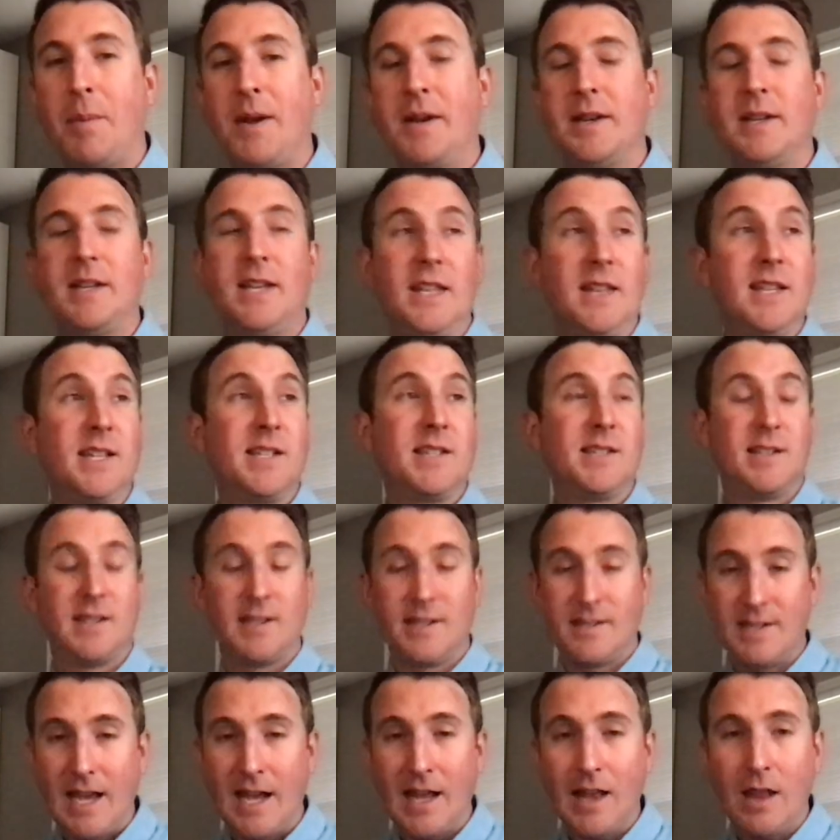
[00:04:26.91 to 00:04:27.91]
And this is
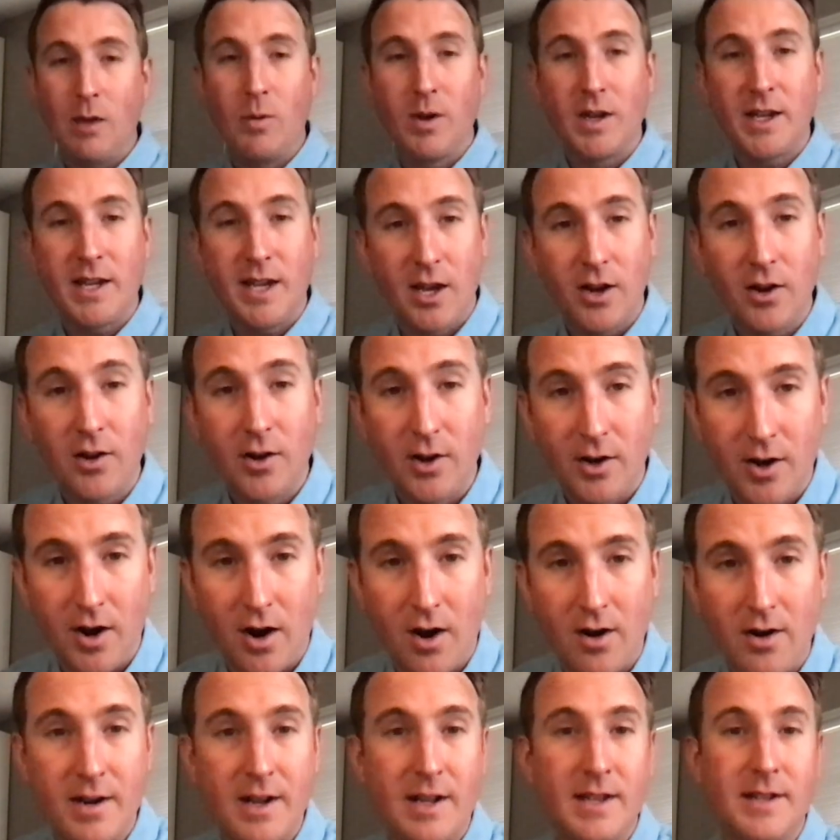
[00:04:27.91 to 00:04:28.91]
exactly what
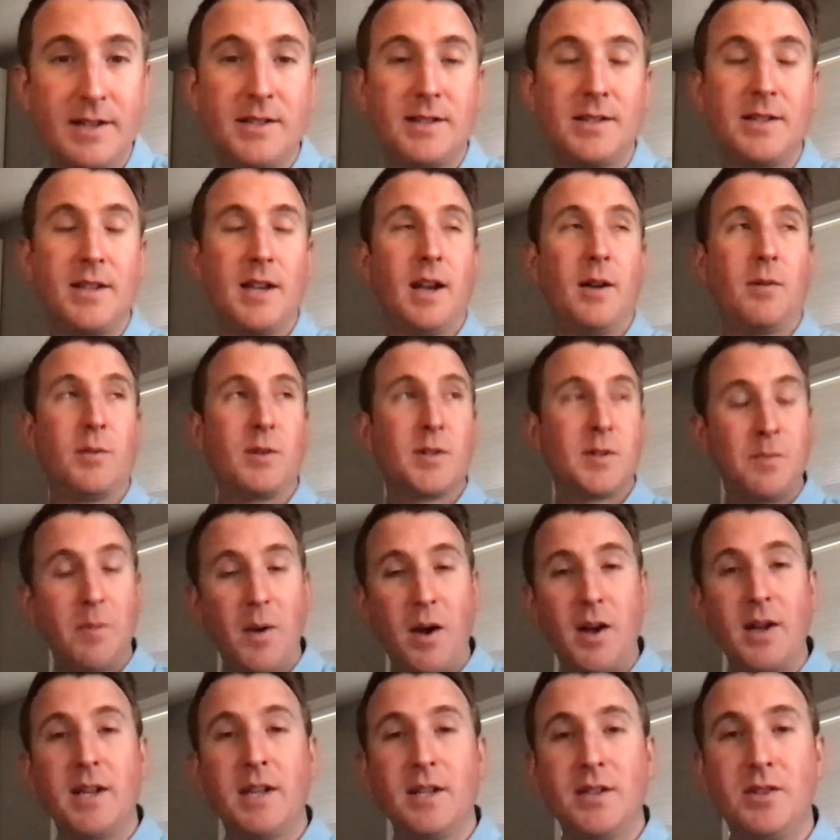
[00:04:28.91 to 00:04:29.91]
Kierkegaard is
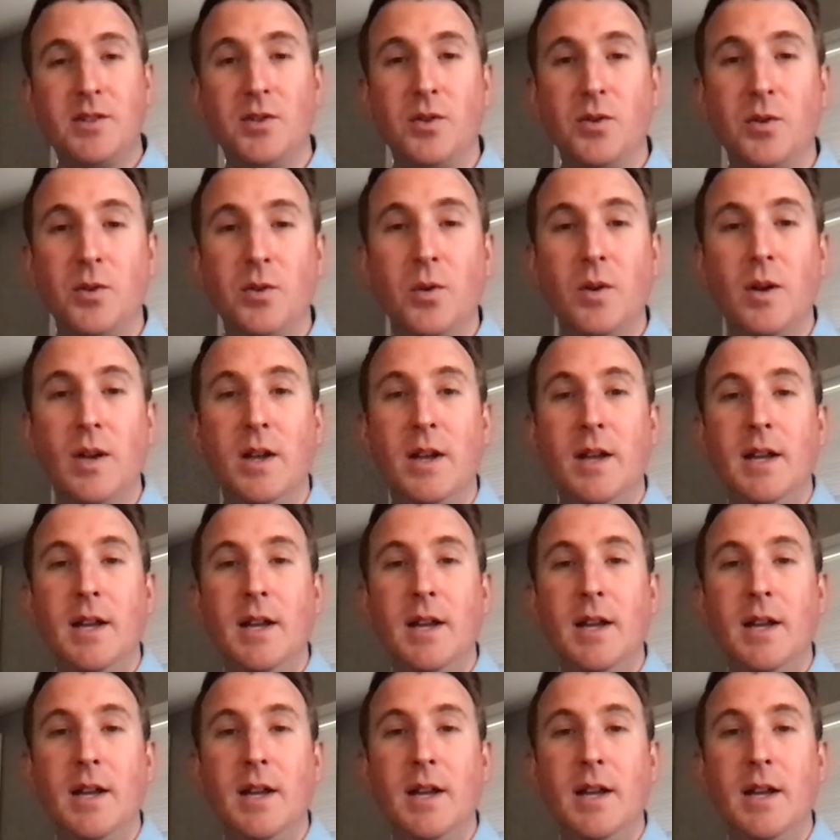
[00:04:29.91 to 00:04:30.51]
responding to